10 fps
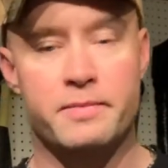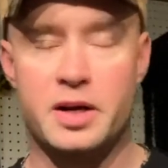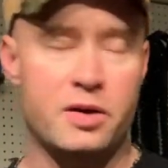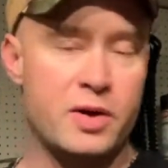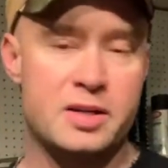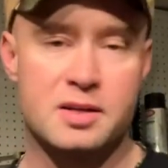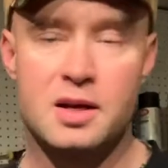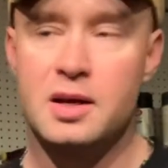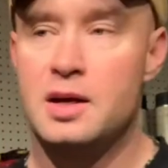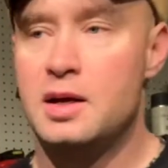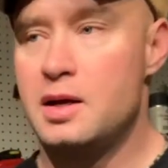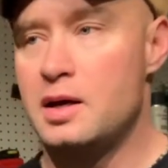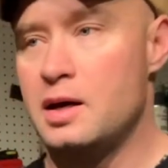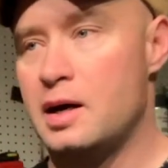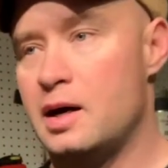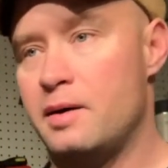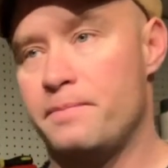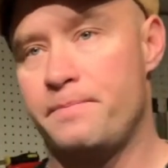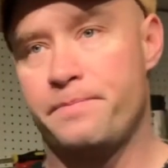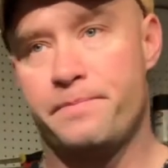But anyways,
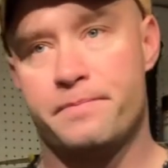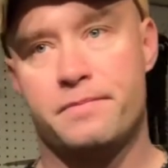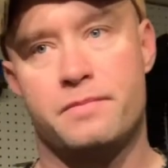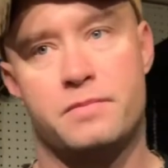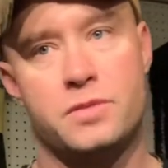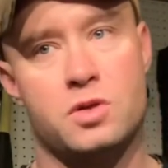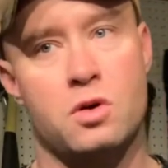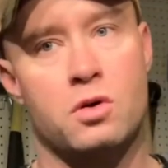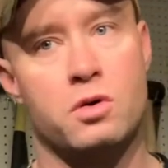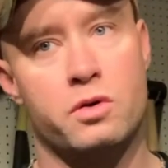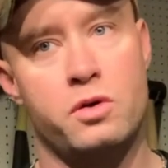so